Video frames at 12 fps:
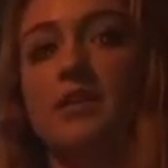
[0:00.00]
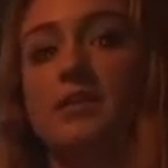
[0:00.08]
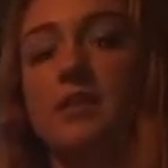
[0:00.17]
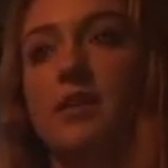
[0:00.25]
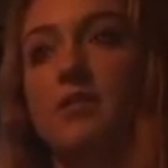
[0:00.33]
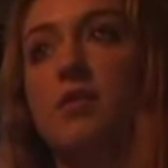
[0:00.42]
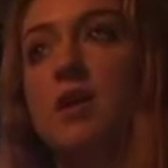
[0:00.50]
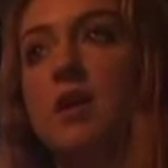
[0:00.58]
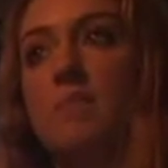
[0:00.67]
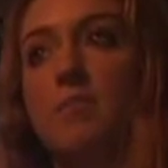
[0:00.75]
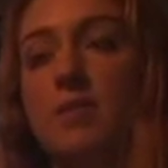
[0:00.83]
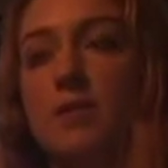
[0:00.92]
So
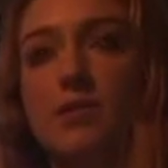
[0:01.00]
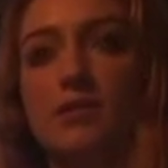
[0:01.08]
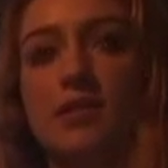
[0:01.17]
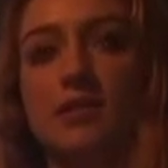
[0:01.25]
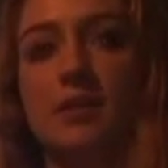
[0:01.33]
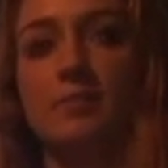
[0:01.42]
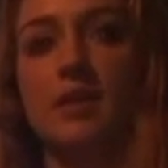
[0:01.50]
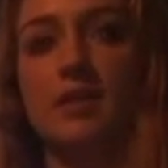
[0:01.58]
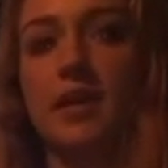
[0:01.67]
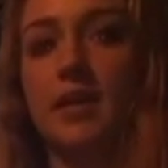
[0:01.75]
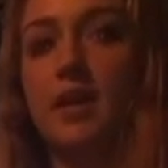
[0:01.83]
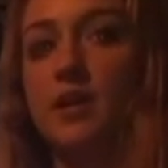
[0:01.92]
maybe using something
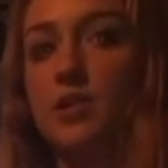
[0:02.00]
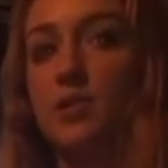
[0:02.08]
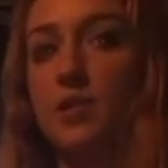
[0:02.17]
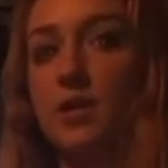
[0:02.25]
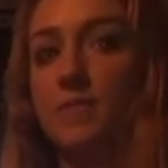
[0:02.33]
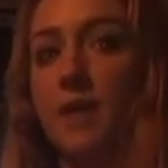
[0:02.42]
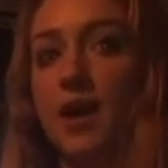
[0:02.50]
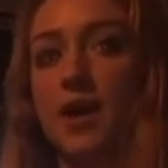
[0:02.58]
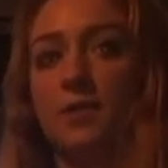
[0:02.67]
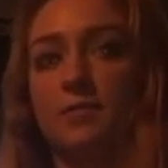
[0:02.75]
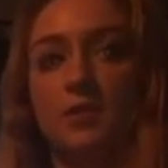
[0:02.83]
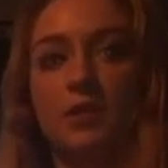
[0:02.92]
like
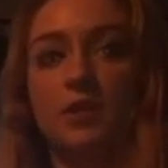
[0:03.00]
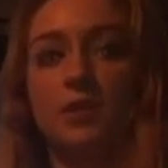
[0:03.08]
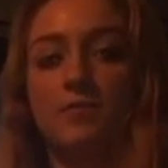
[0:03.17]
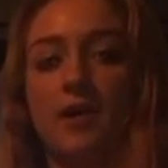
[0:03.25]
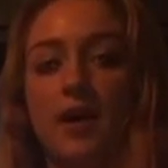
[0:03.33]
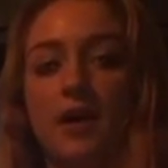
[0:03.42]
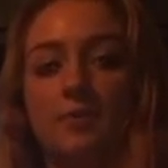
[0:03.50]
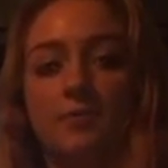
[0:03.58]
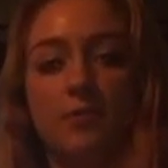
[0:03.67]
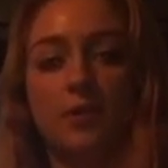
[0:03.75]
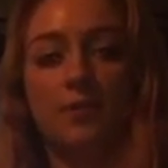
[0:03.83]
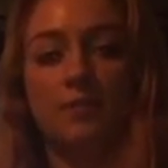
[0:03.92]
25, 35,
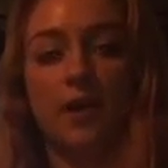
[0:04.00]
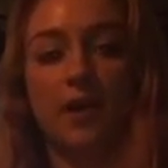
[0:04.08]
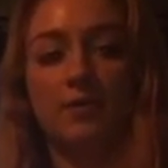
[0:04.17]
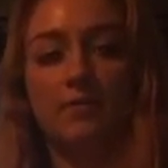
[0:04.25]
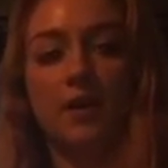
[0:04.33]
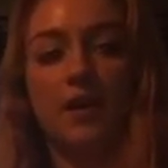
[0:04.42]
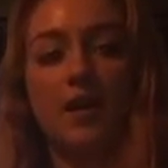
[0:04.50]
45.